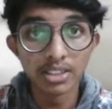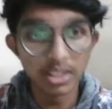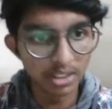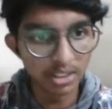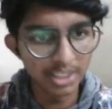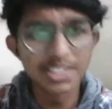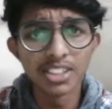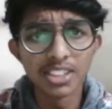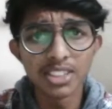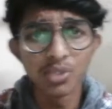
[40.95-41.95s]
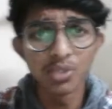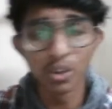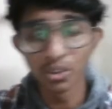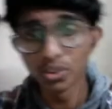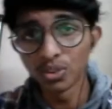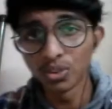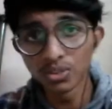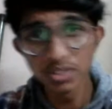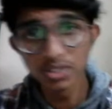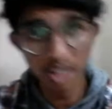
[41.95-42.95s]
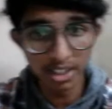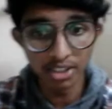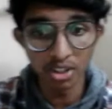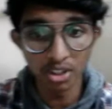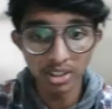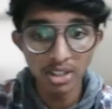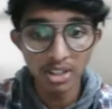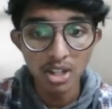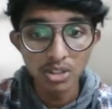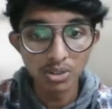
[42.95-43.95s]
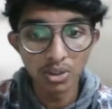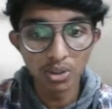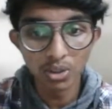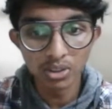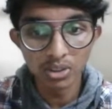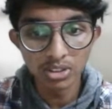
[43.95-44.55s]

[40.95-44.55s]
dictionaries we are going to use dict order. So this is the